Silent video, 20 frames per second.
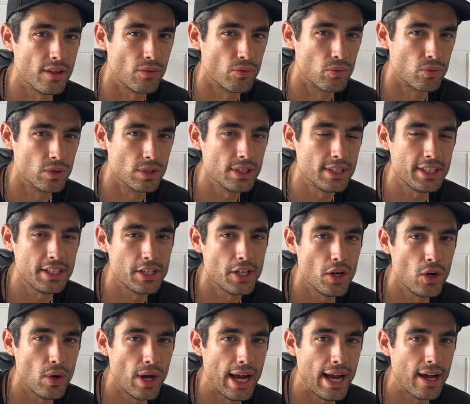really
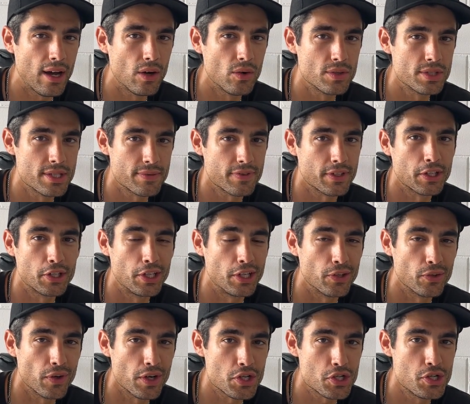know how different
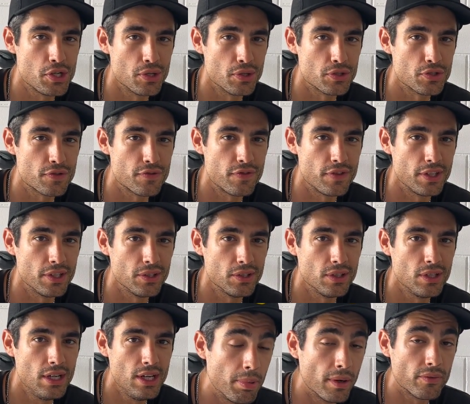gear ratios
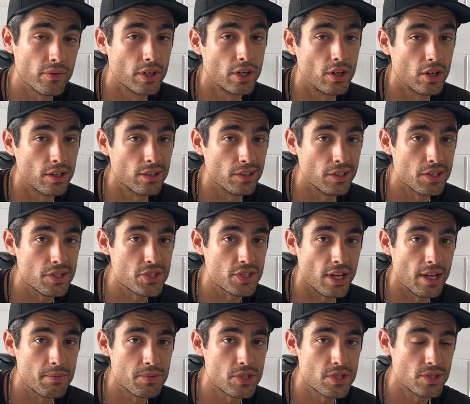feel, but regardless,
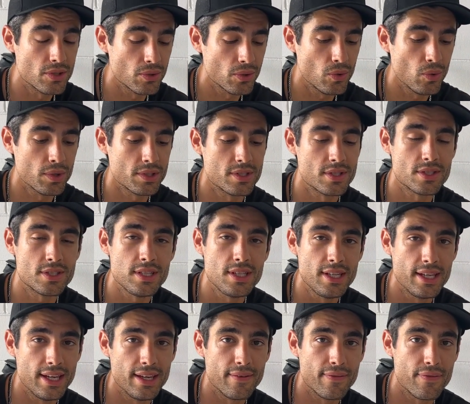I'm still going to
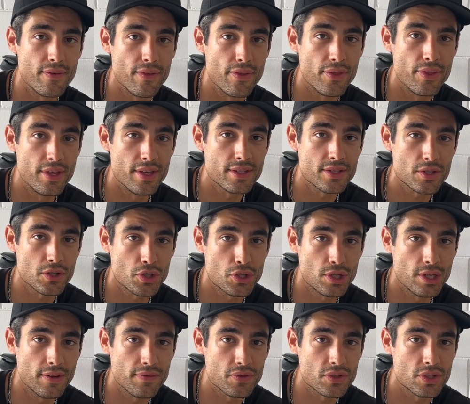see if this
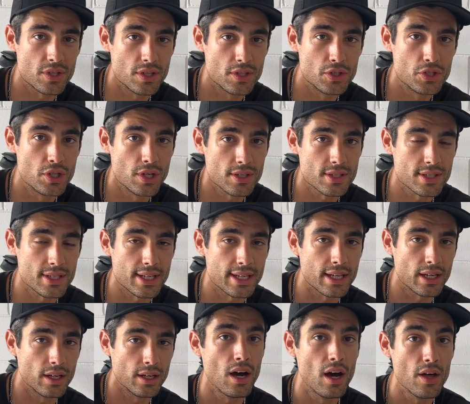shifts just like
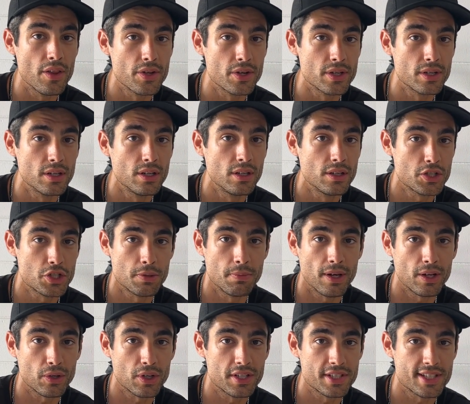other
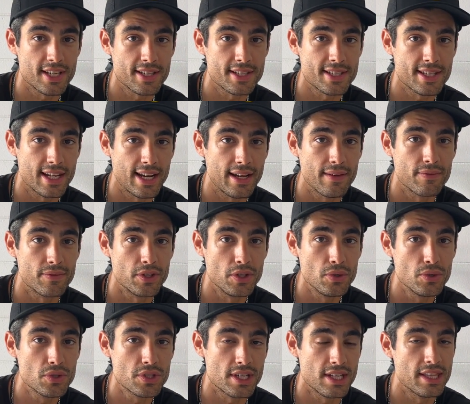Shimano cassettes that I've
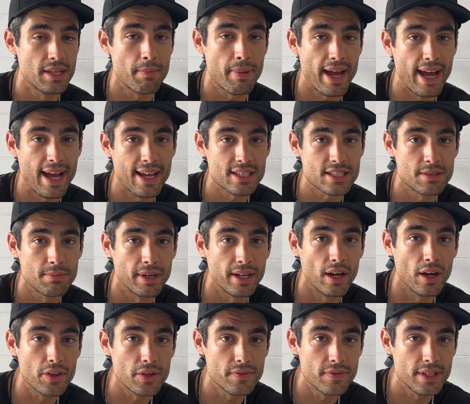used in the past in my
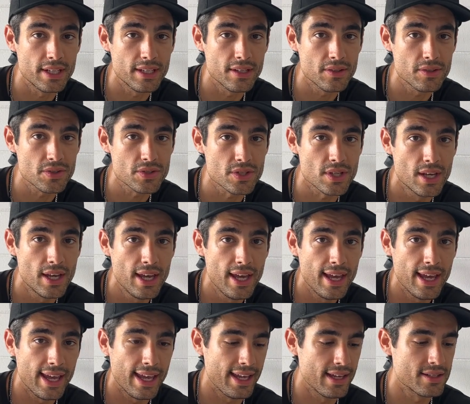other videos,
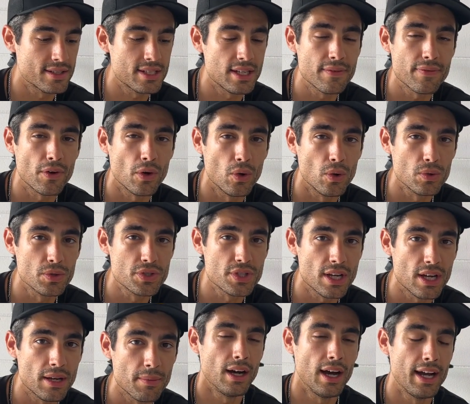and see if it holds
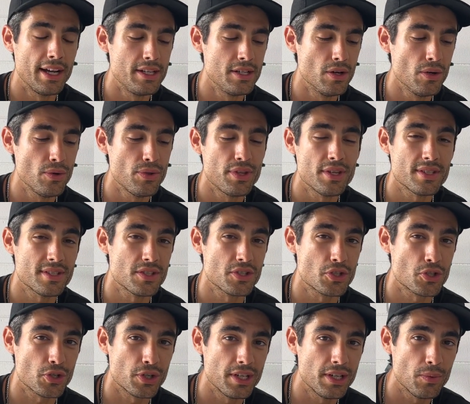up. I know this is
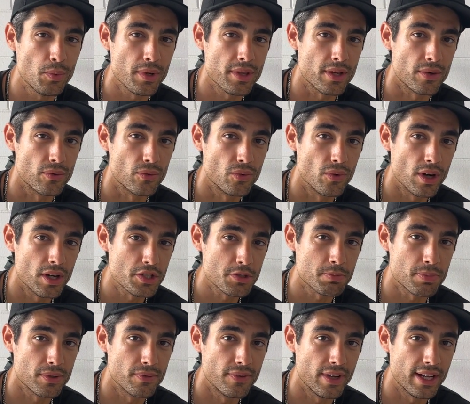treated with a rust
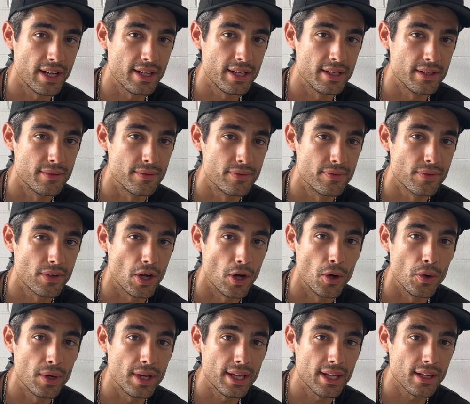preventative
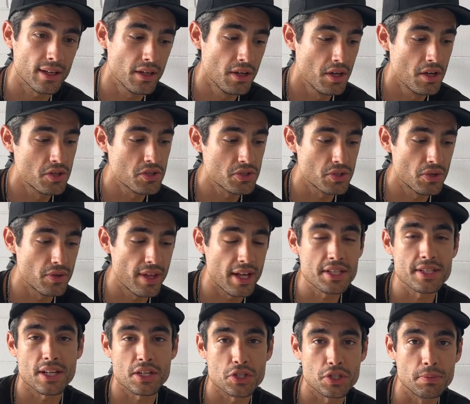coating, so
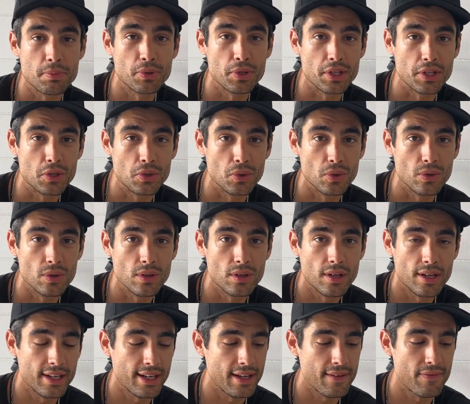that's actually pretty cool.
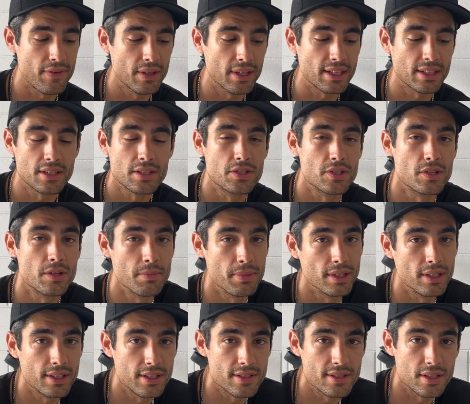And I feel like the
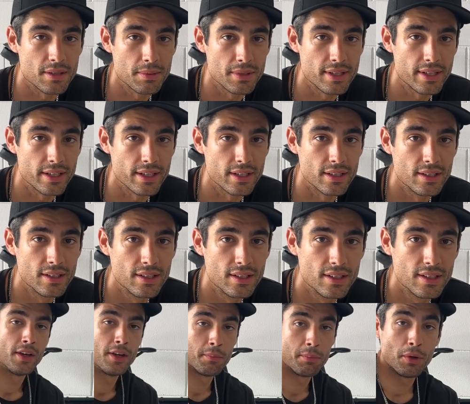durability is gonna be there.
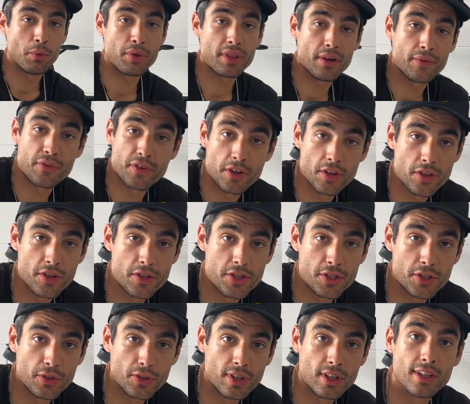But without further
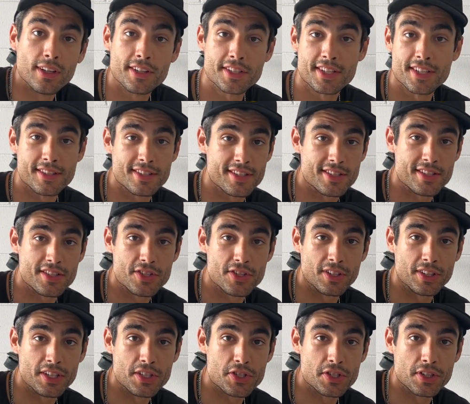ado, let's get this
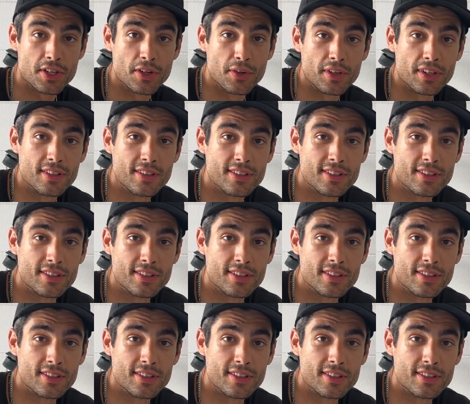installation going.